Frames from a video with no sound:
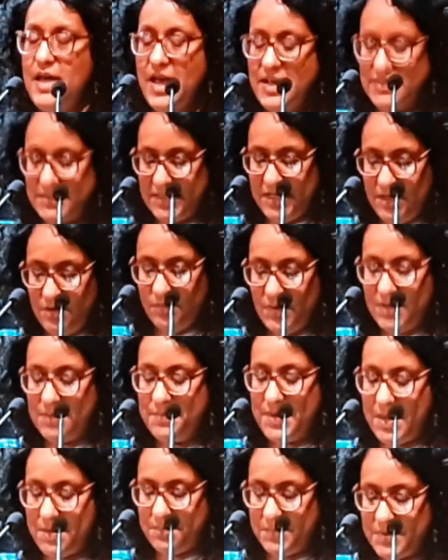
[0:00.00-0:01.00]
as equal
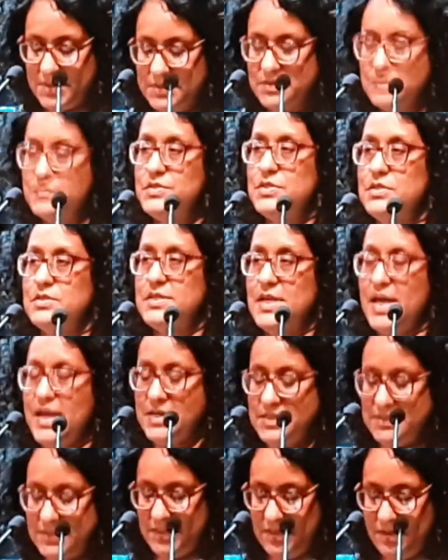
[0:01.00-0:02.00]
members of
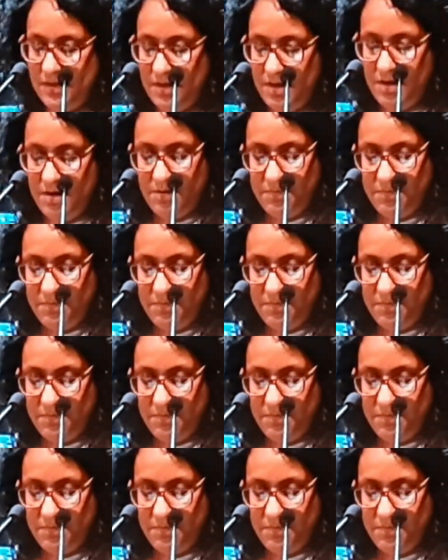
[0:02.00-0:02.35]
society